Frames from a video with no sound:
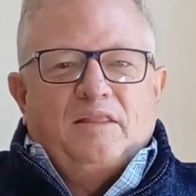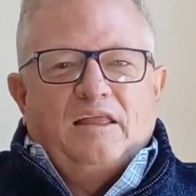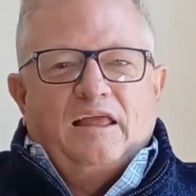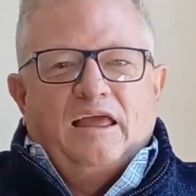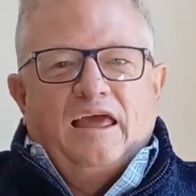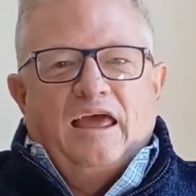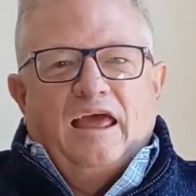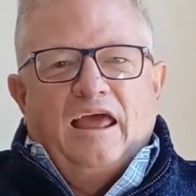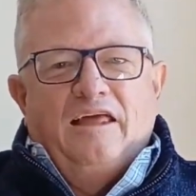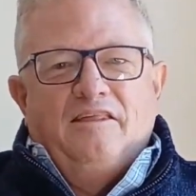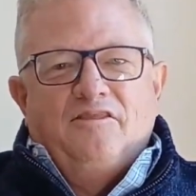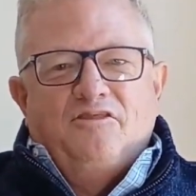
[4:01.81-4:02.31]

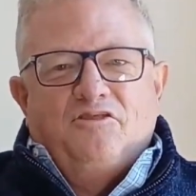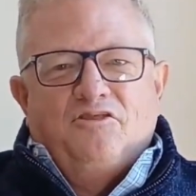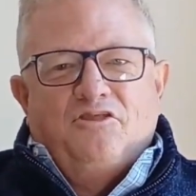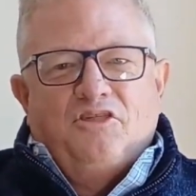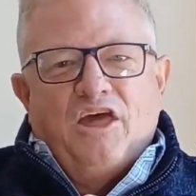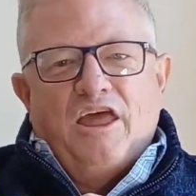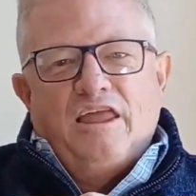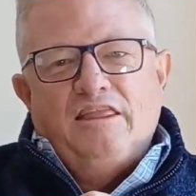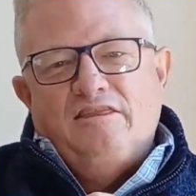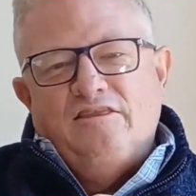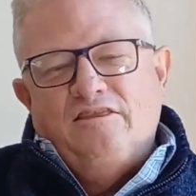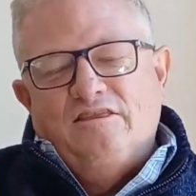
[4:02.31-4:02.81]
And that
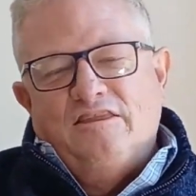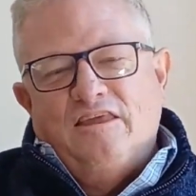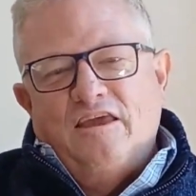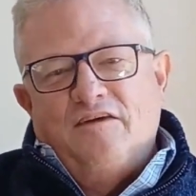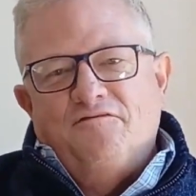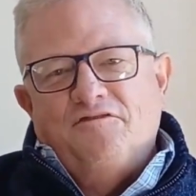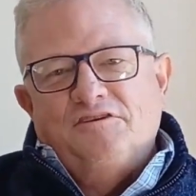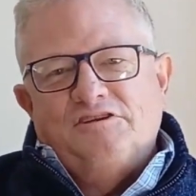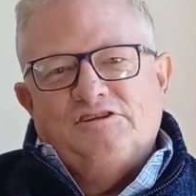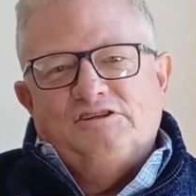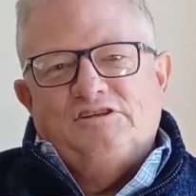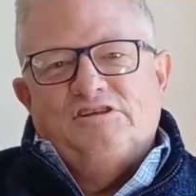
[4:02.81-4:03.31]

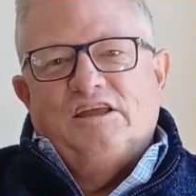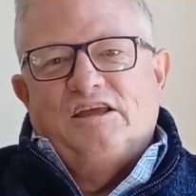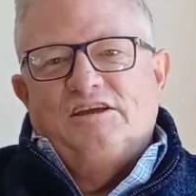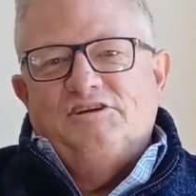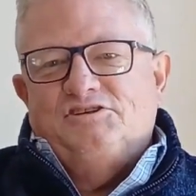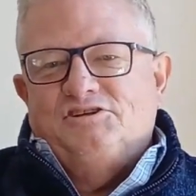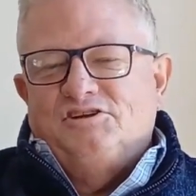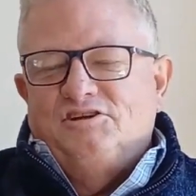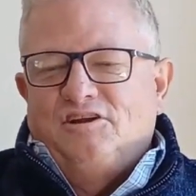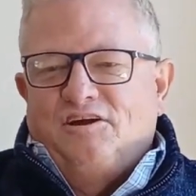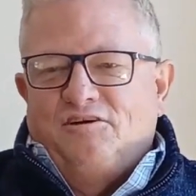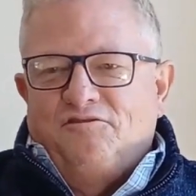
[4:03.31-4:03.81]
devastation
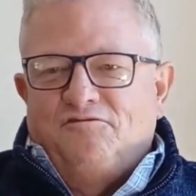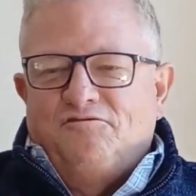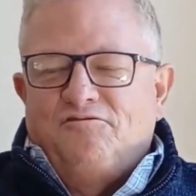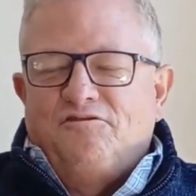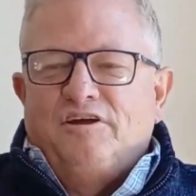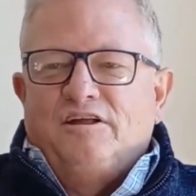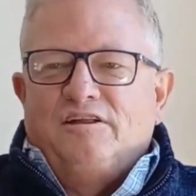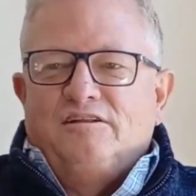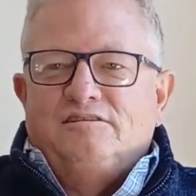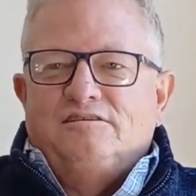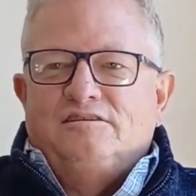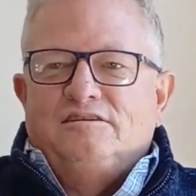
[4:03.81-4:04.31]
I felt